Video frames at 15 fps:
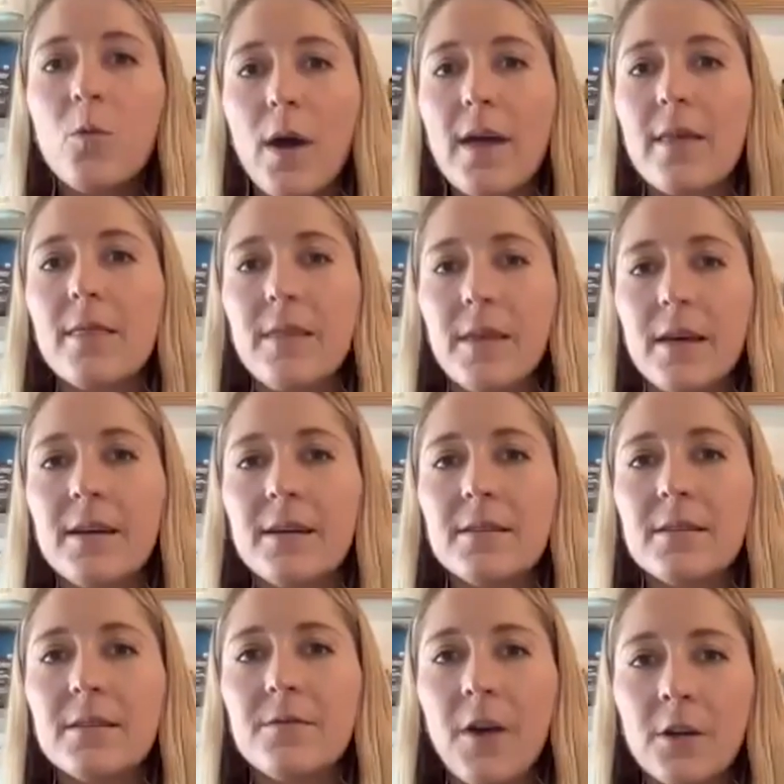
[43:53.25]
with
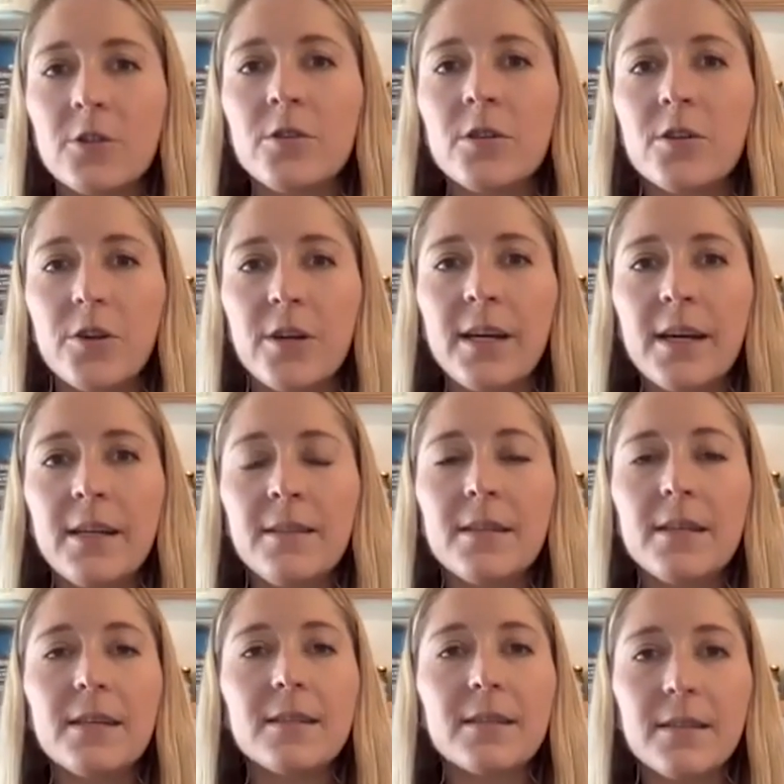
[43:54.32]
these functional ingredients
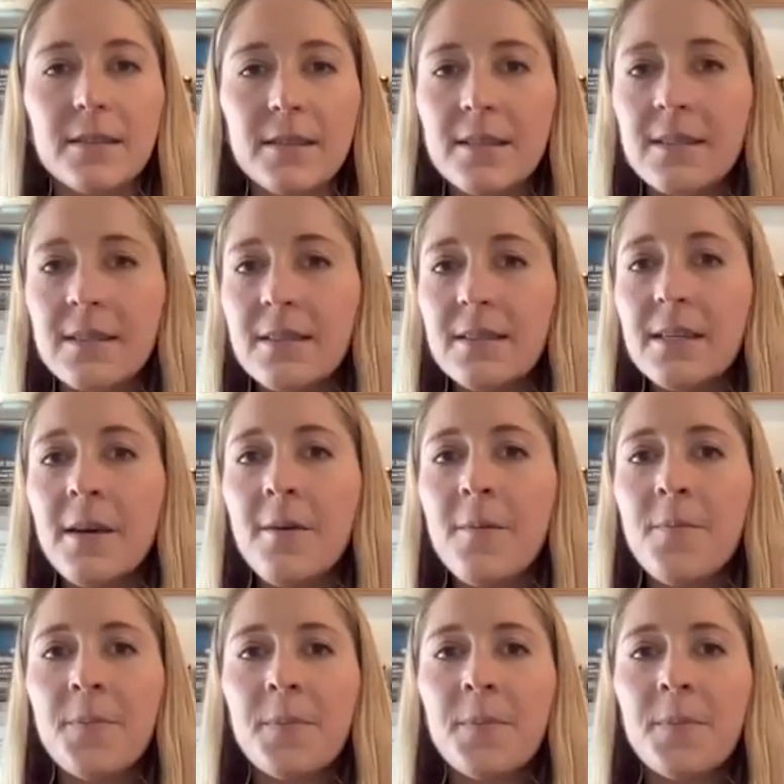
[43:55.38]
is consistency,